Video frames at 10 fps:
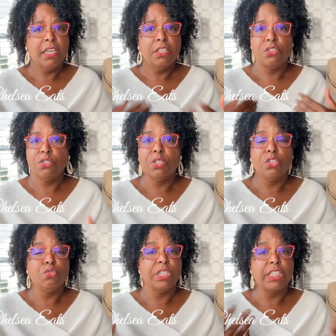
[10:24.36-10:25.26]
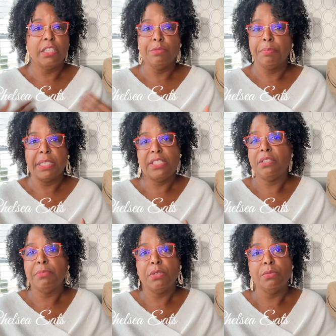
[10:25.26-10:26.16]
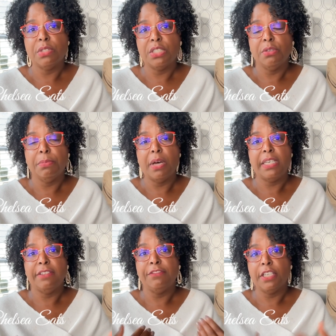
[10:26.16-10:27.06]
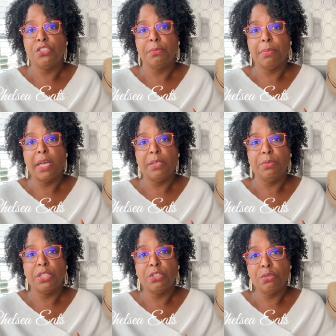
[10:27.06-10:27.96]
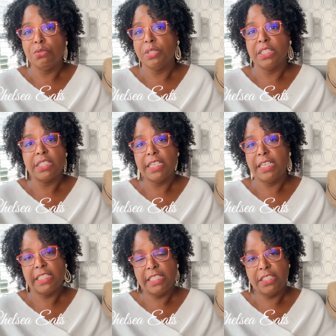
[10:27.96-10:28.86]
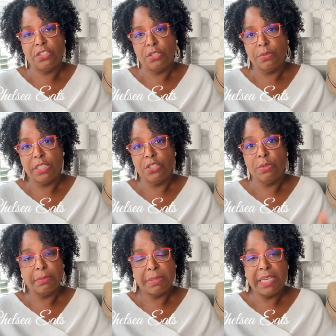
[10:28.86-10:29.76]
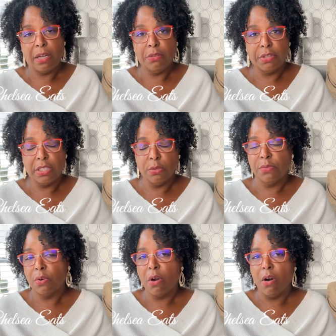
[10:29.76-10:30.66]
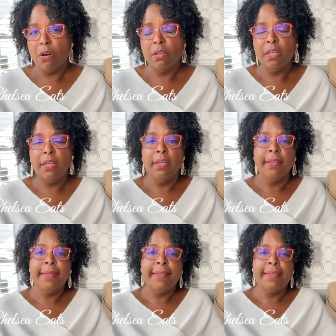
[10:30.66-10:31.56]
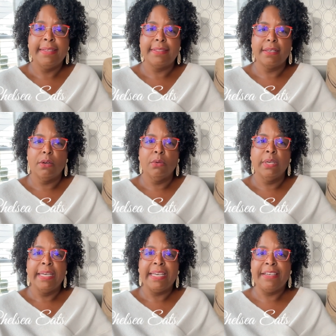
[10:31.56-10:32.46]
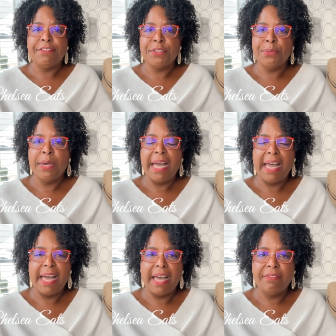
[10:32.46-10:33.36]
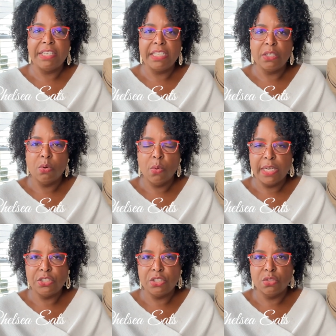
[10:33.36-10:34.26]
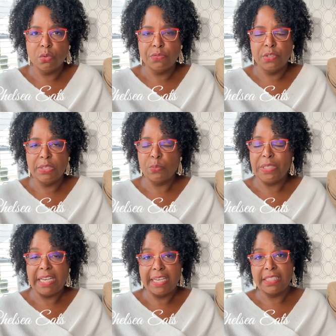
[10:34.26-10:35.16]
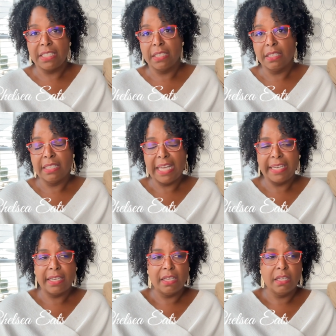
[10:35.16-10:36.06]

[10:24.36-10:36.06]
so you can drink it and replace the minerals in your body and flood your body with the nutrients that it needs so that you can be healthy overall. So if you have any questions, or if you would like to like